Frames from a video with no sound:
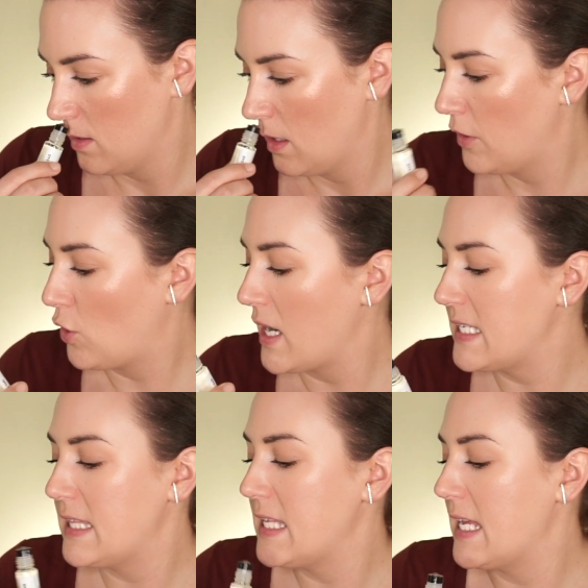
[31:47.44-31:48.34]
The
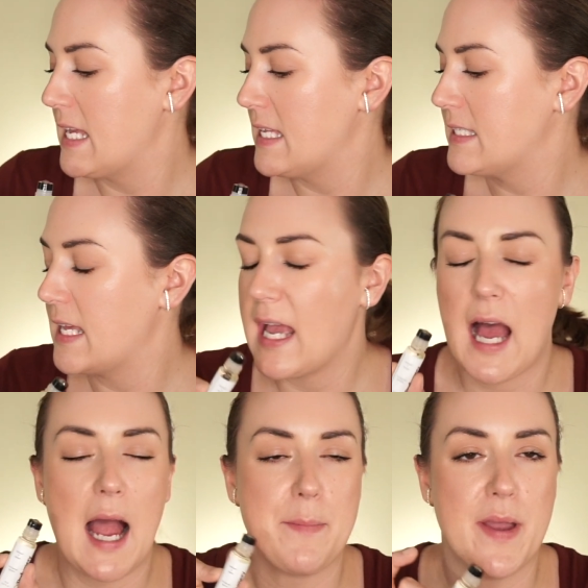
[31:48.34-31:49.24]
crazy thing is
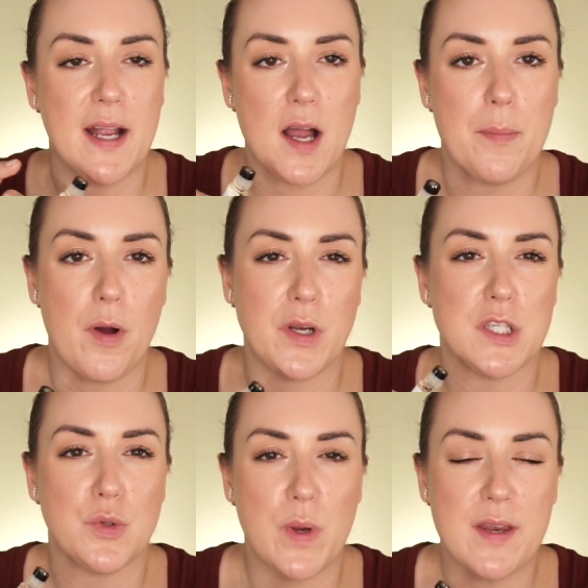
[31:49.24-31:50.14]
I pick up on a
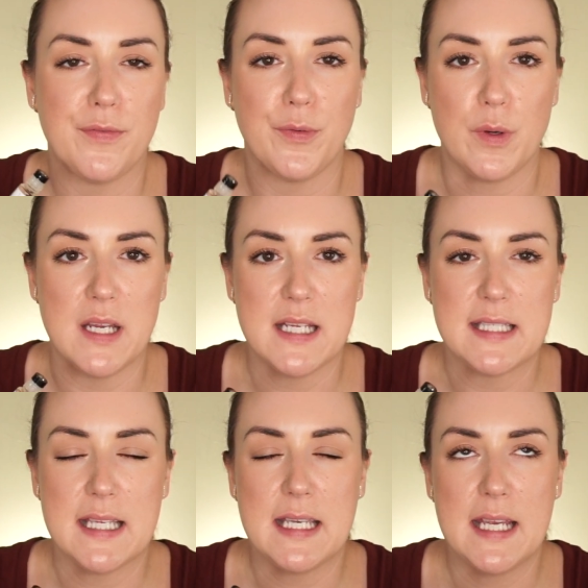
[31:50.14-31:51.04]
sweet fruitiness
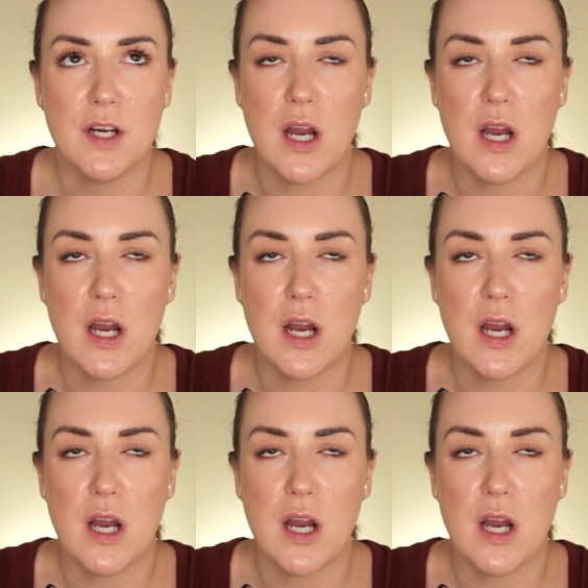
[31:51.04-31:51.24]
in here.